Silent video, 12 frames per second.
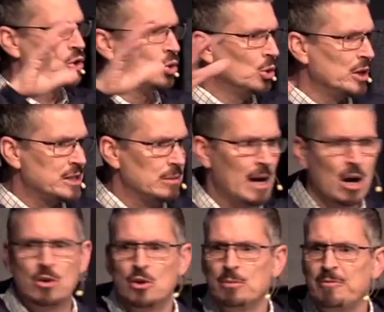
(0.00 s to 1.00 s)
stories
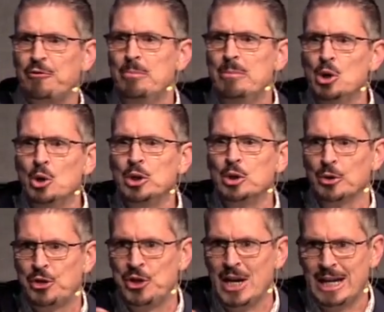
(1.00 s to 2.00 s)
about
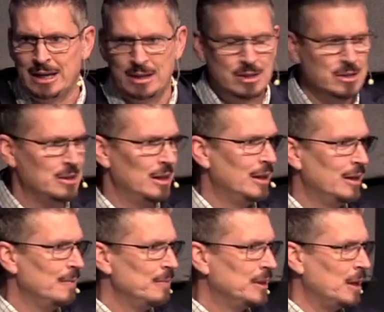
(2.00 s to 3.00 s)
familiar things
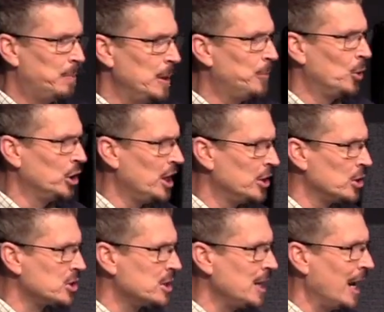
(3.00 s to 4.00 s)
that people could
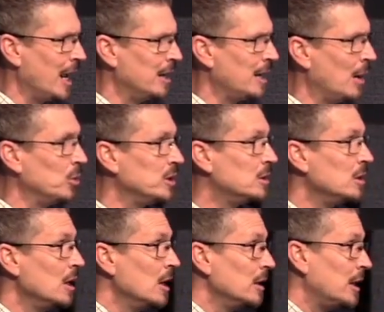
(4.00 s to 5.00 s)
understand that would
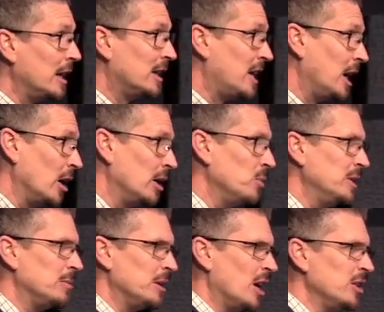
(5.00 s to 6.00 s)
that carried
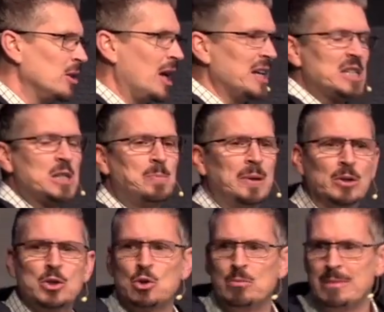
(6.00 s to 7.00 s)
with them an underlying
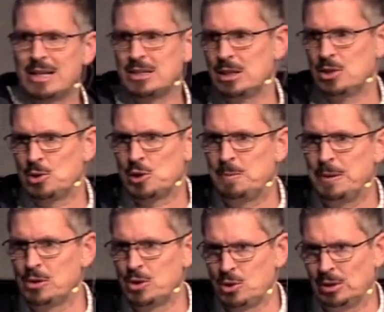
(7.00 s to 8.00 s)
spiritual message or
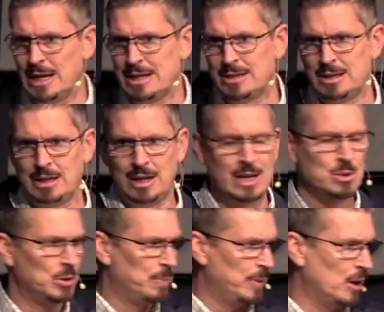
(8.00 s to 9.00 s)
spiritual lesson and
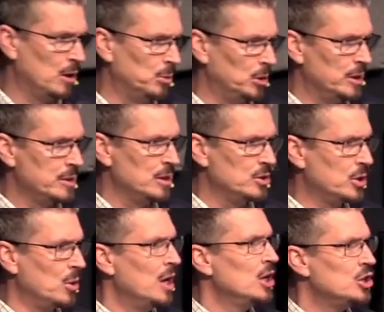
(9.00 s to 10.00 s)
that's what a parable is
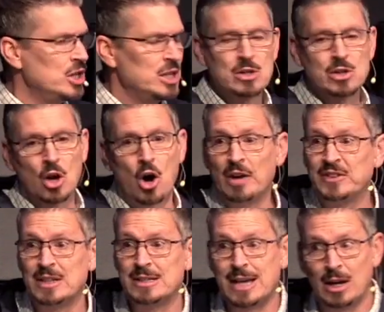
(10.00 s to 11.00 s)
and so jesus
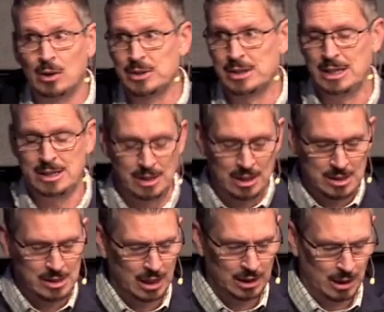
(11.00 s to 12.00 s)
often tells these and
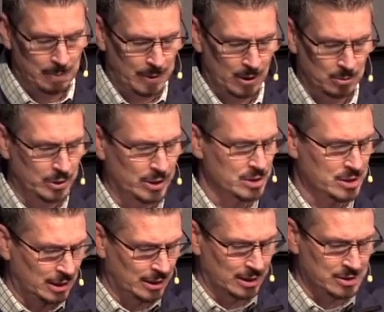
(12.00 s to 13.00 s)
he's telling a parable here
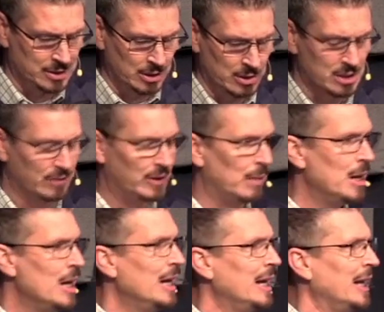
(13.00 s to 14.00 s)
he's telling a series of
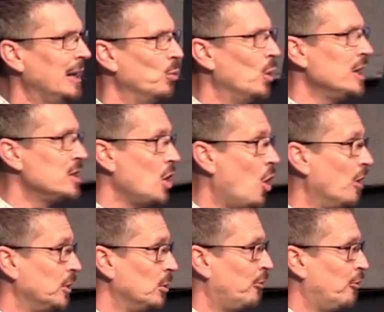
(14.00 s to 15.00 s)
them in what is
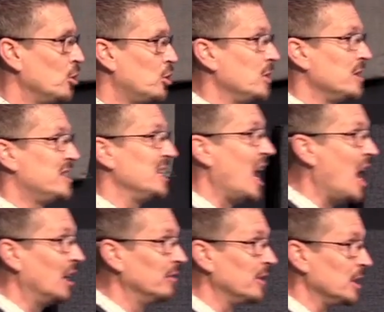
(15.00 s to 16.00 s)
often referred to as the
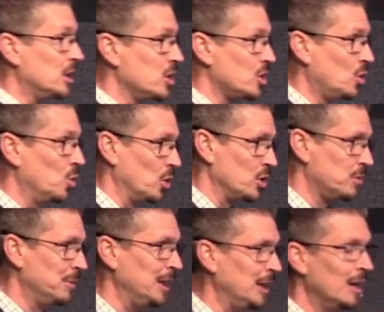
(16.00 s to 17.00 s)
olivet
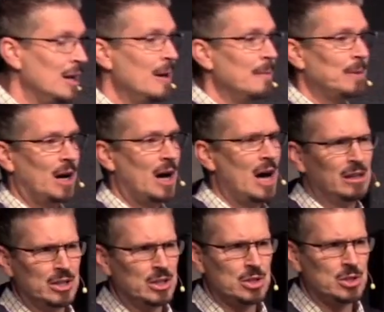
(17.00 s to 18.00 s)
discourse meaning
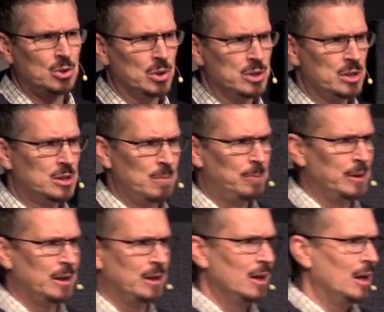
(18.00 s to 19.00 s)
uh, olivet discourse is
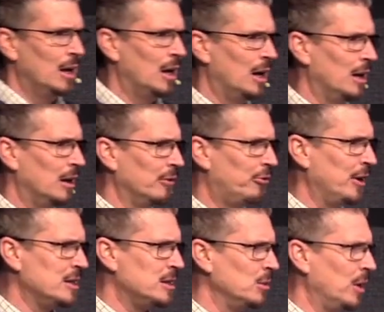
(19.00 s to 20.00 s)
simply uh, a
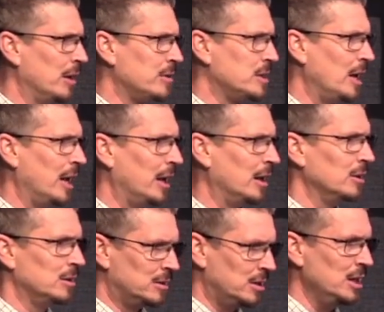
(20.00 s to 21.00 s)
fancy way of
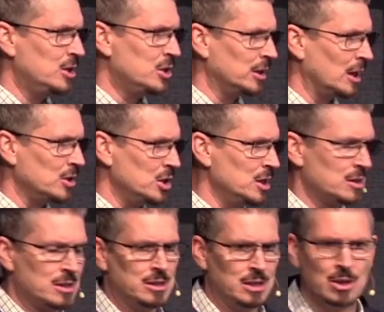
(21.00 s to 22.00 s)
saying the teaching that
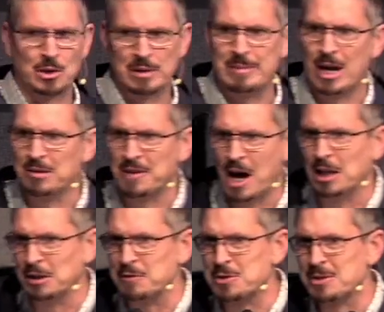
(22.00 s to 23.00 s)
jesus did on the mount of
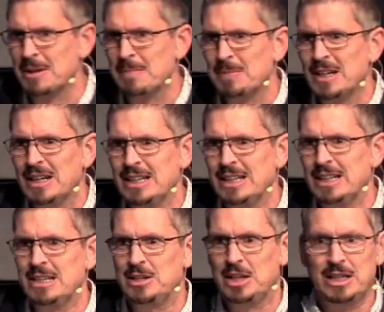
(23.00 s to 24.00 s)
olives
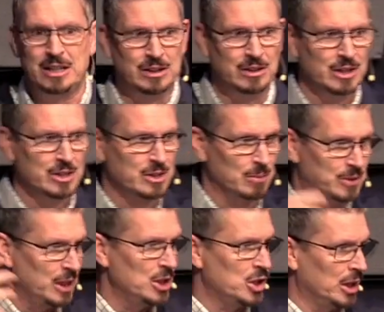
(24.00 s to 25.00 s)
he, he, he did
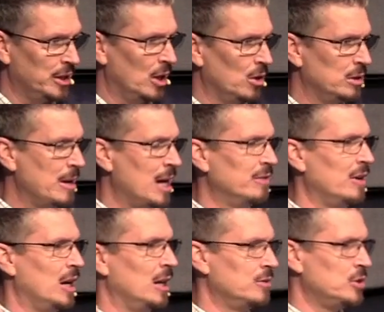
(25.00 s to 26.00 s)
some teaching there on the
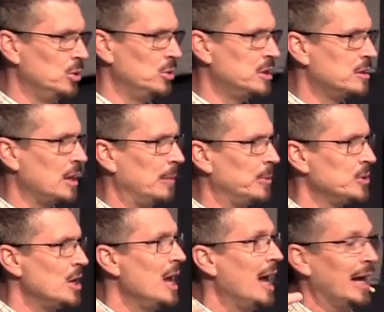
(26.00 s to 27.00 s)
Mount of Olives to his
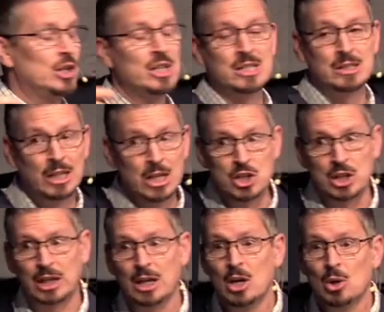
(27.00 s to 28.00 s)
disciples, and this
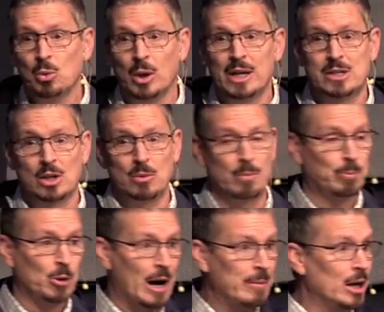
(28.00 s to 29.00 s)
teaching was
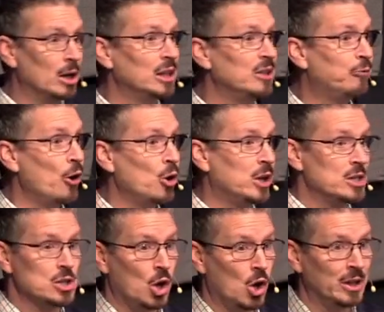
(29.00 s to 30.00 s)
primarily
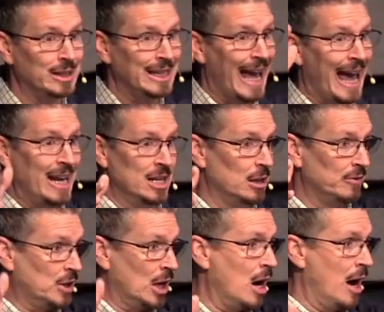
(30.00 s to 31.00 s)
focused on the end
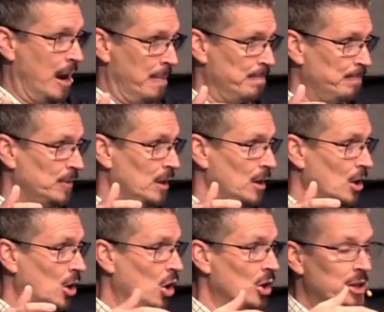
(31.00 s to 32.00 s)
of time,
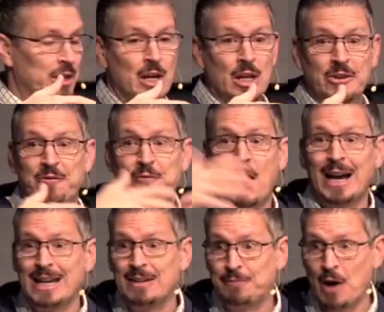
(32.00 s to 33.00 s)
on the, the
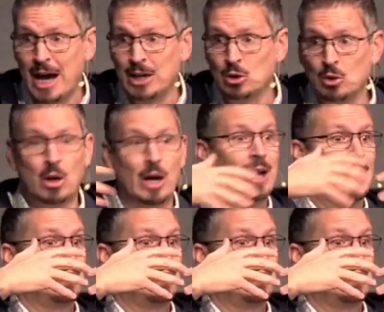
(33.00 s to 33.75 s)
fin- final